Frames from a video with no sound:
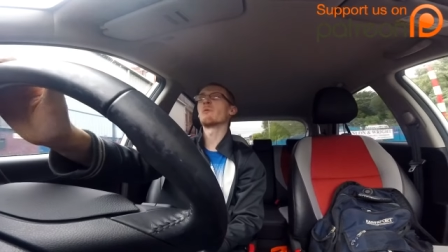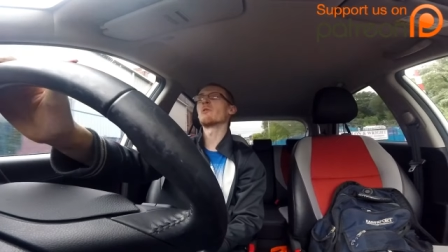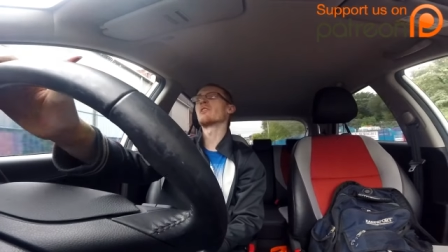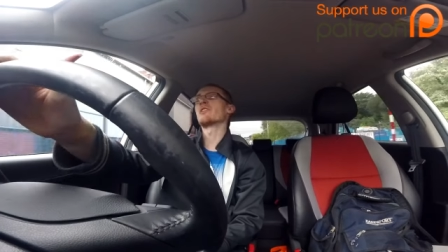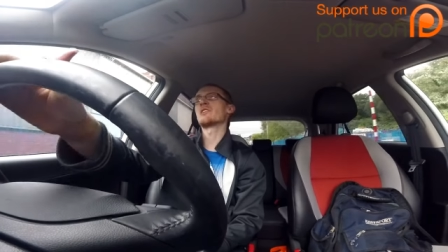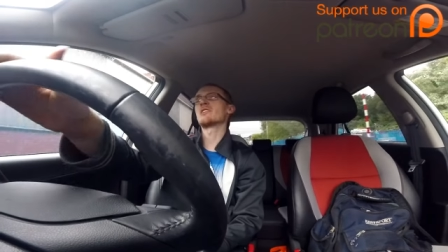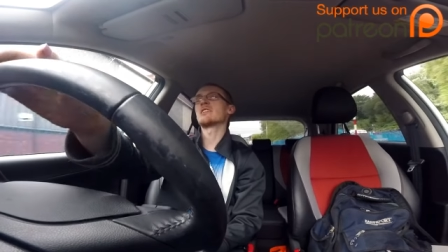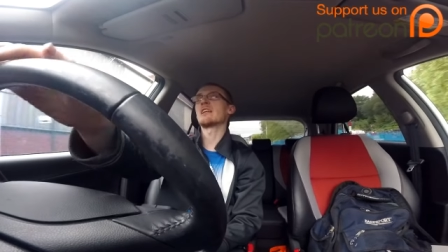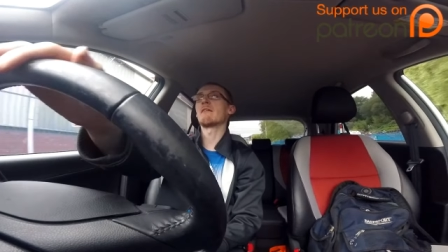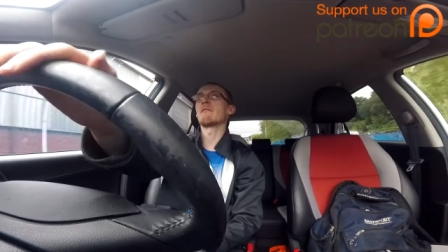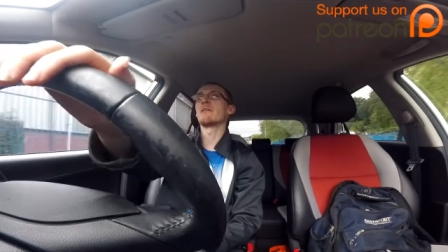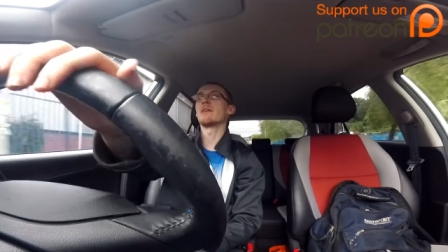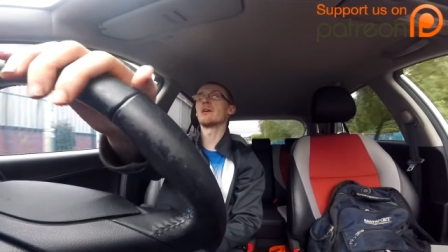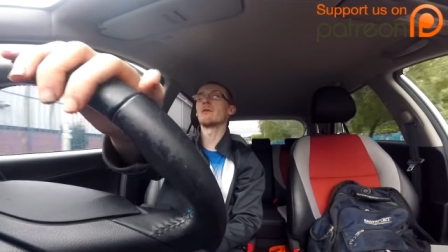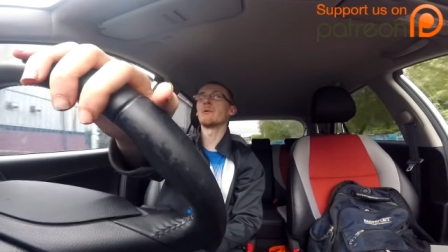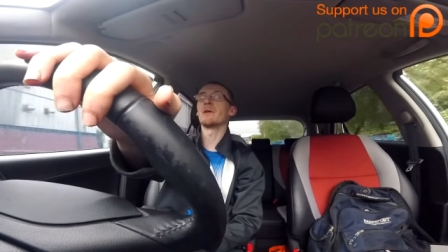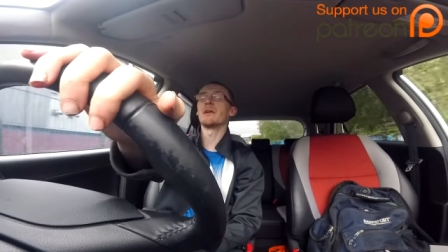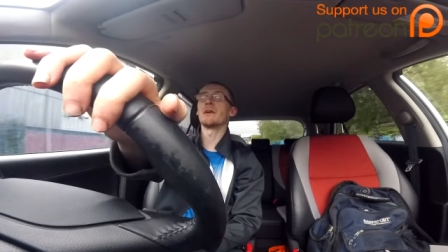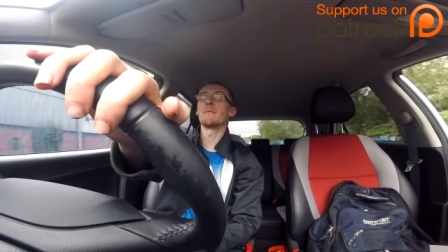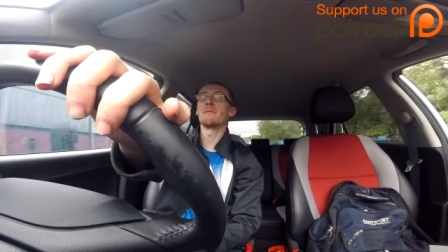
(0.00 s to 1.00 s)
putting a
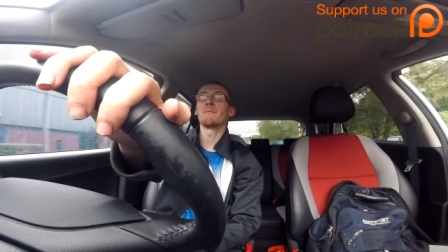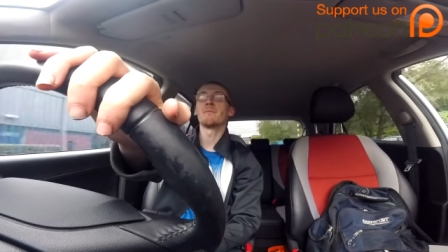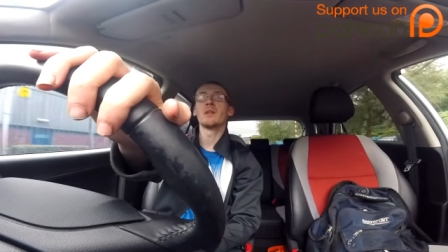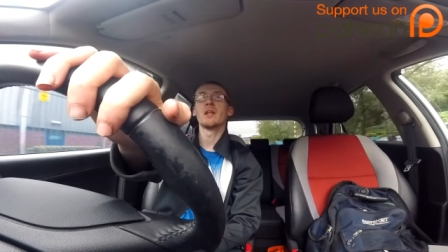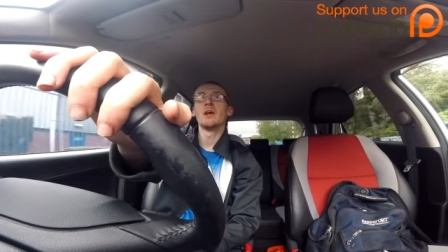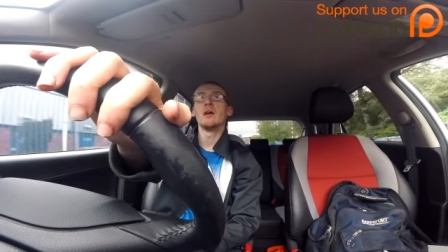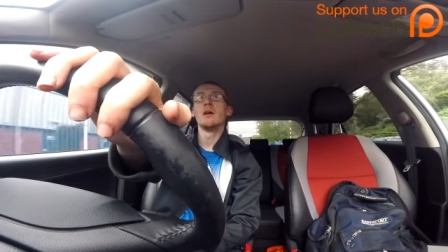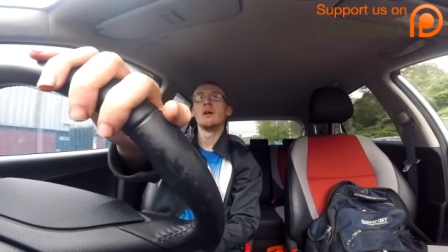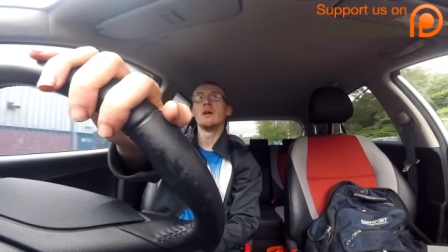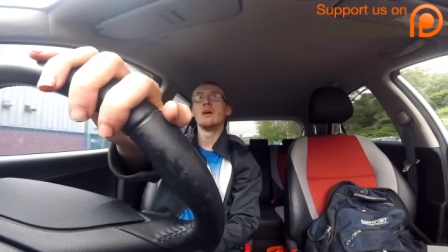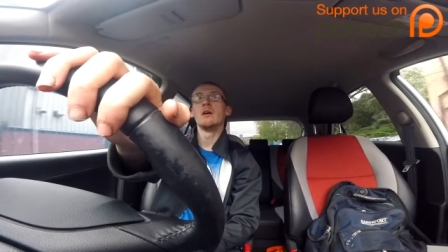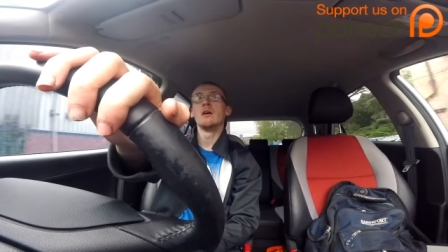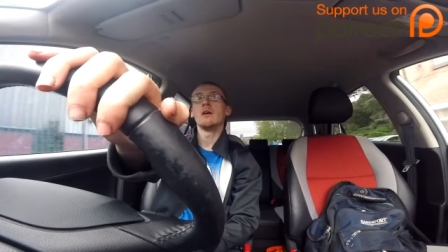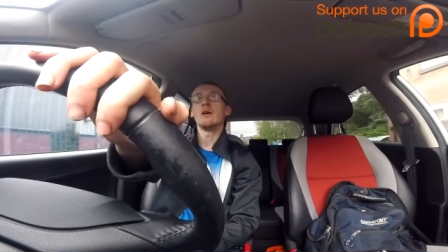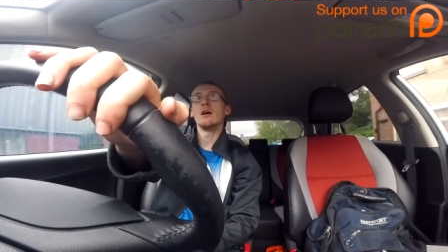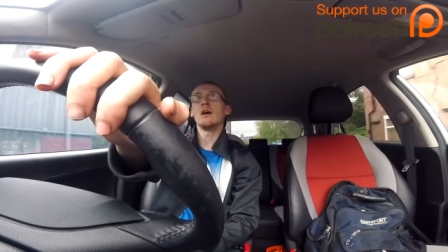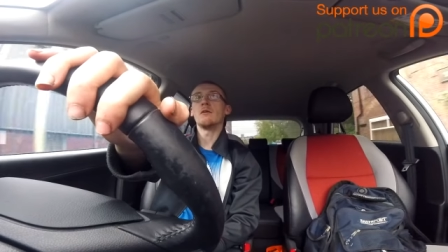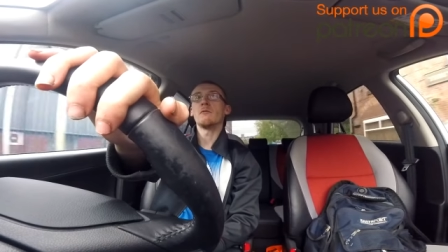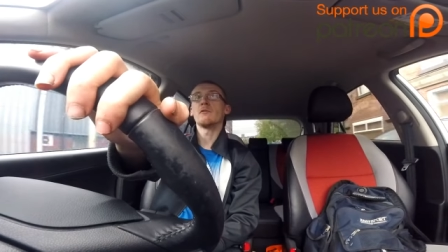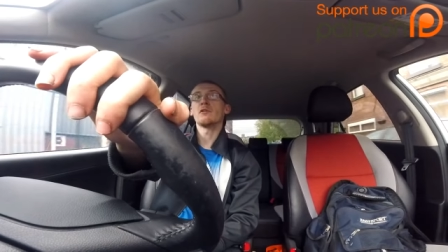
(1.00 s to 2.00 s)
stereo in it.
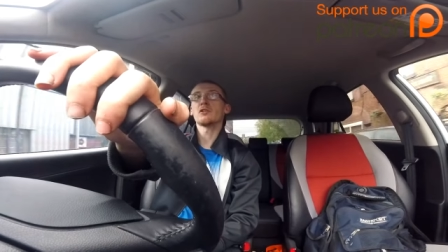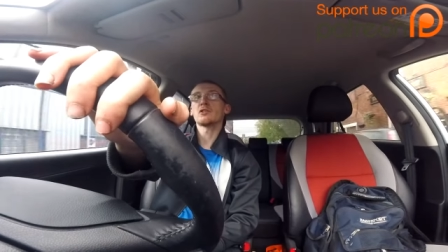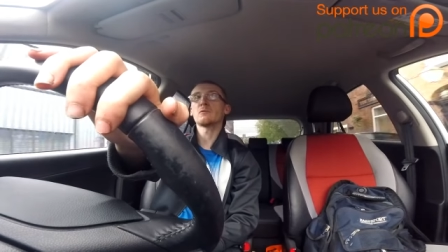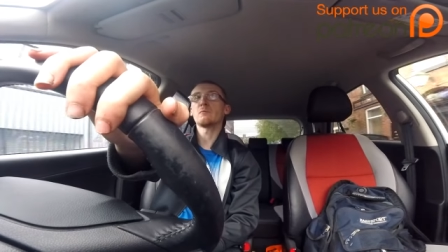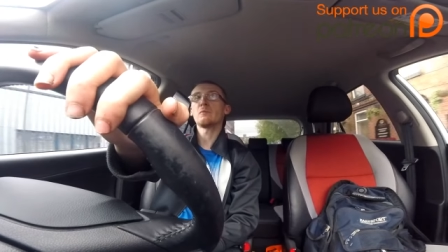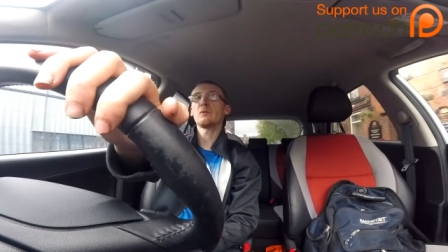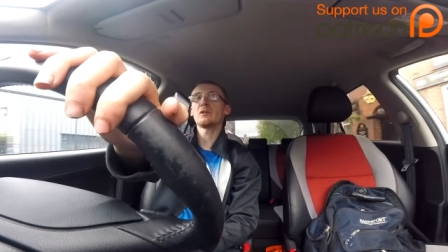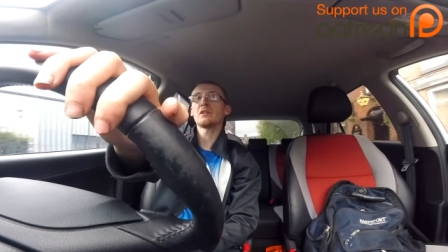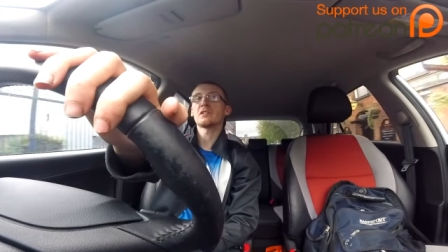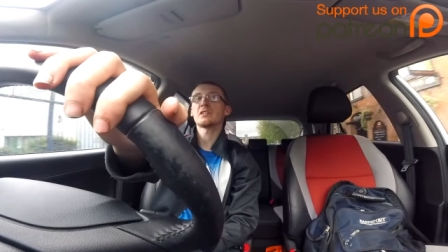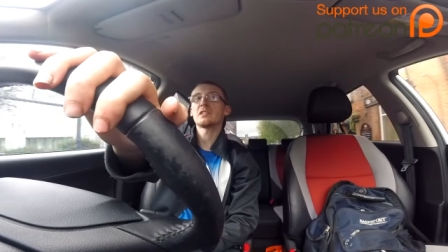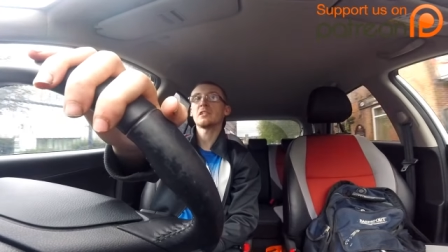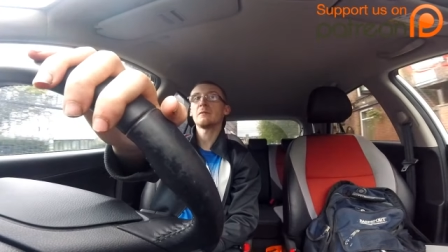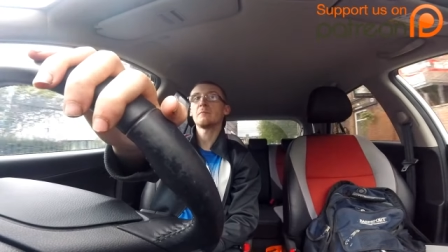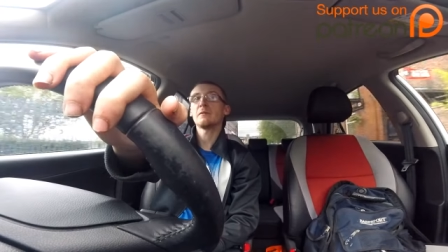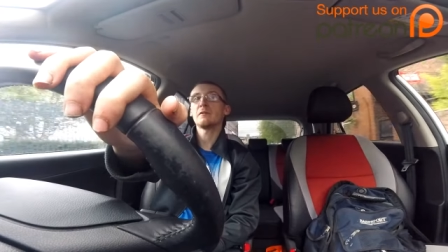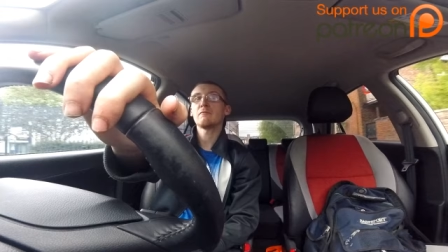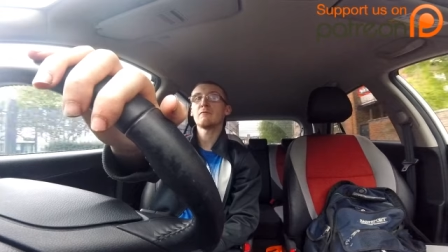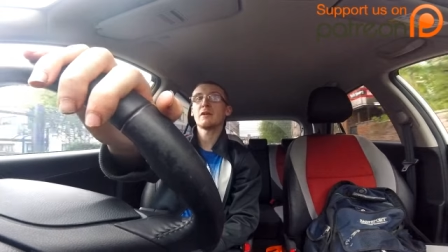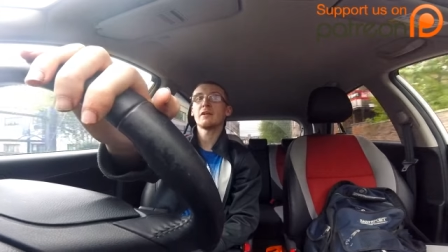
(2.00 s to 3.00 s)
We're also putting a C
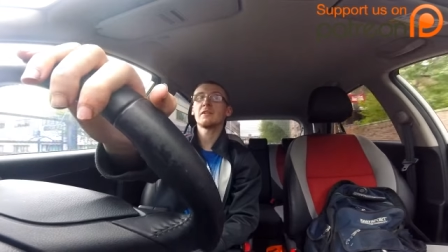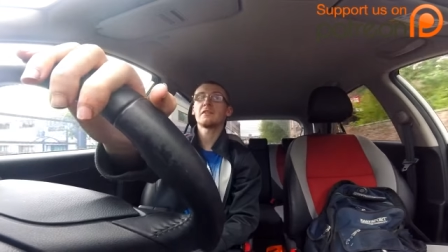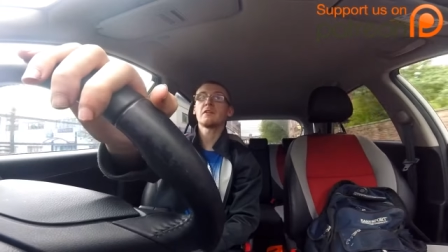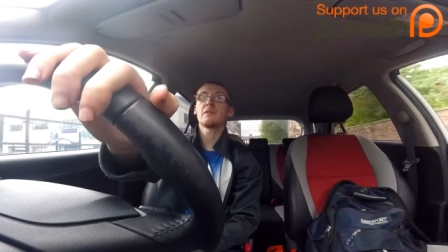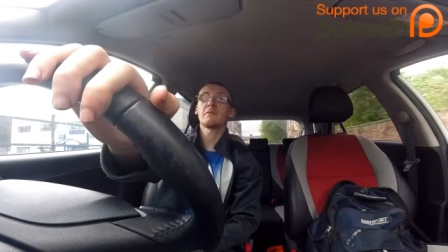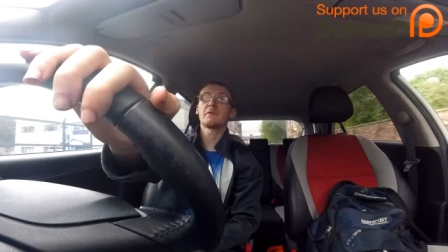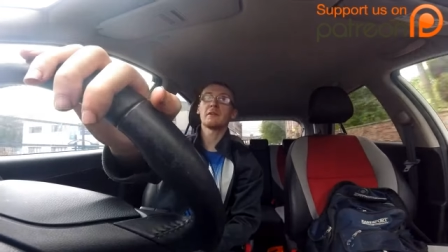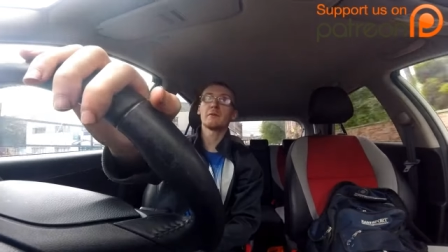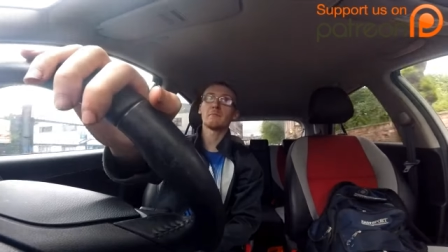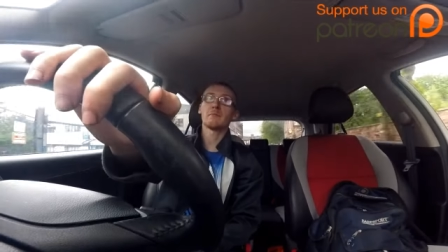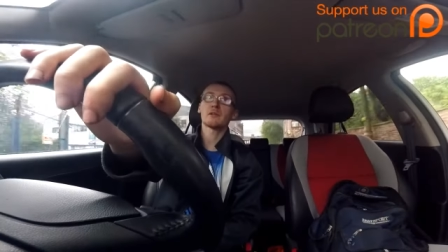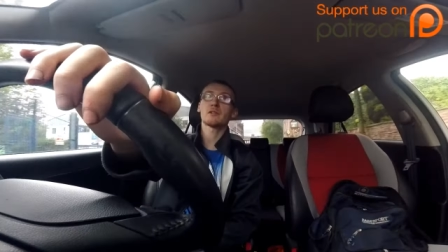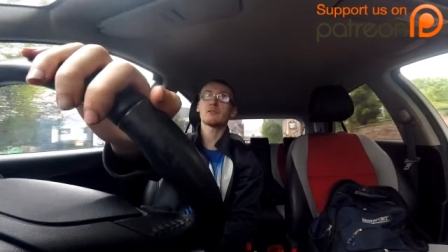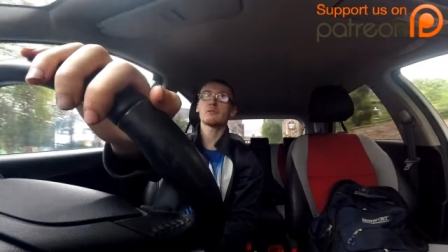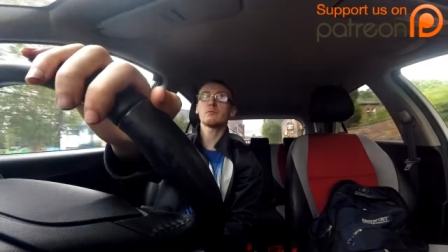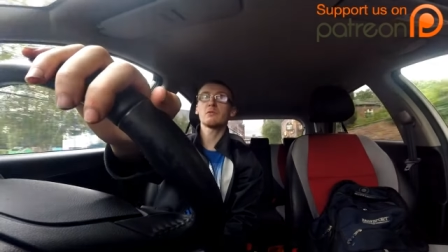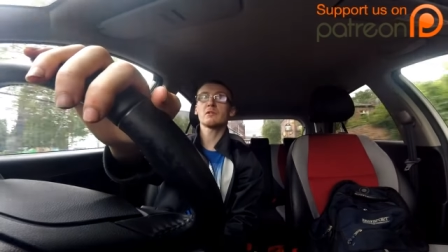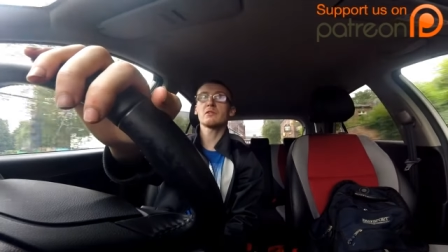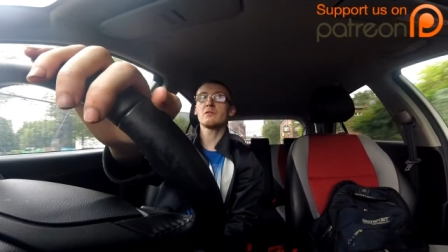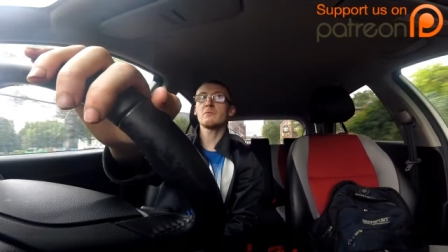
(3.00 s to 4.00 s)
B radio in it, because
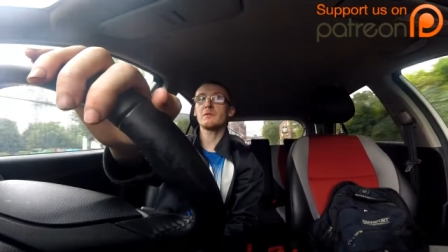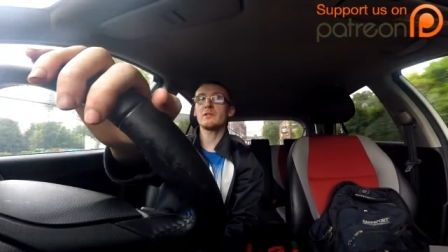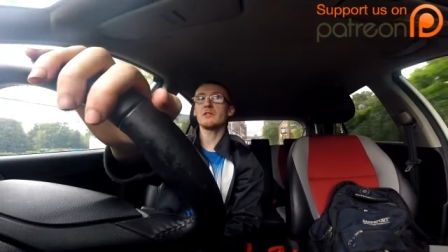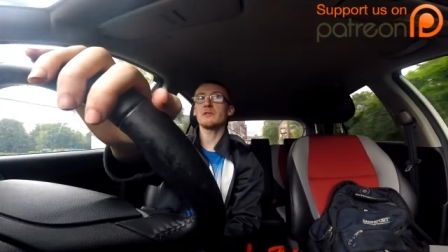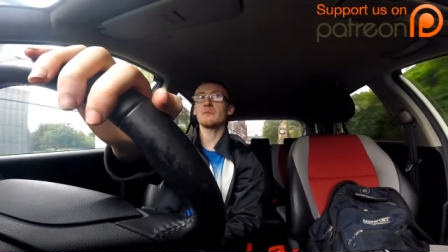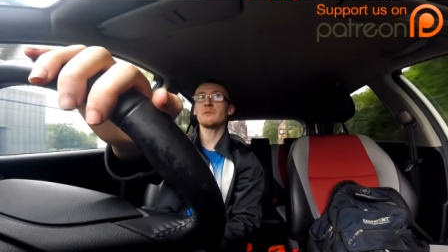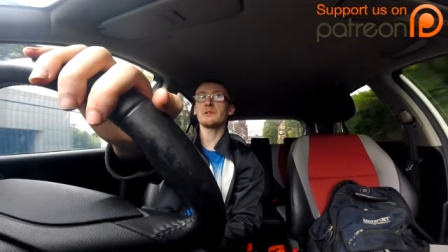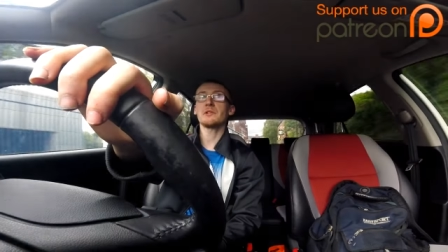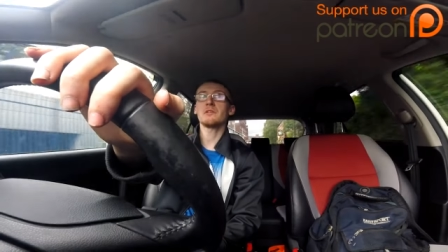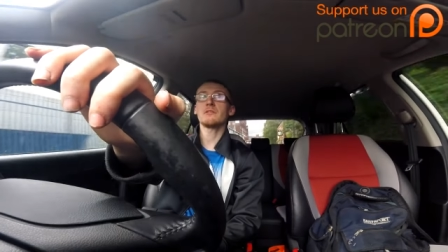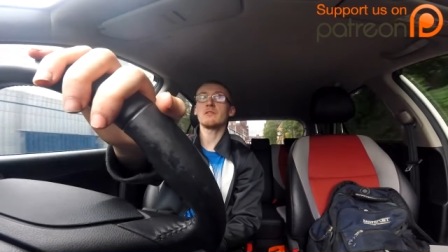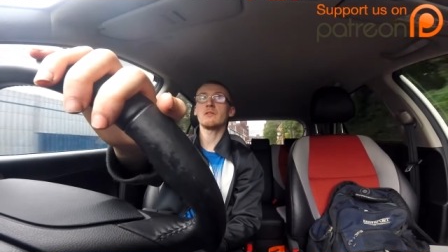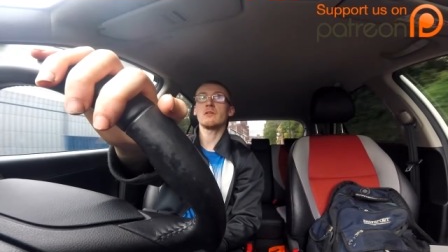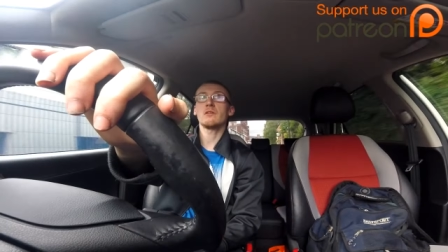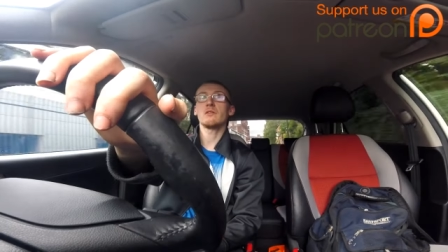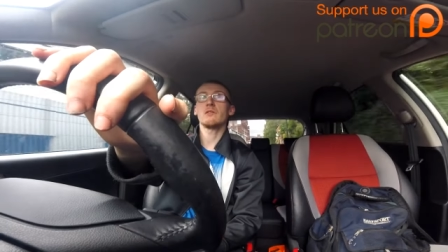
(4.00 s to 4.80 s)
we're going to be doing